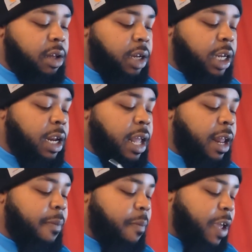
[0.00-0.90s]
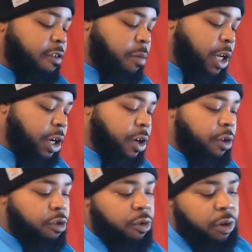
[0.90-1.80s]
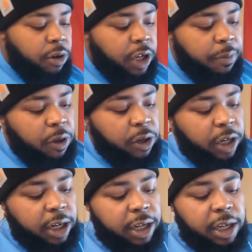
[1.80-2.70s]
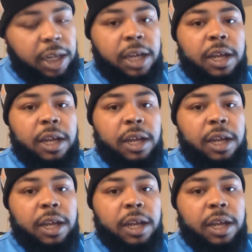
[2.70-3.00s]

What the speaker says: It's a netted mesh material. So similar to this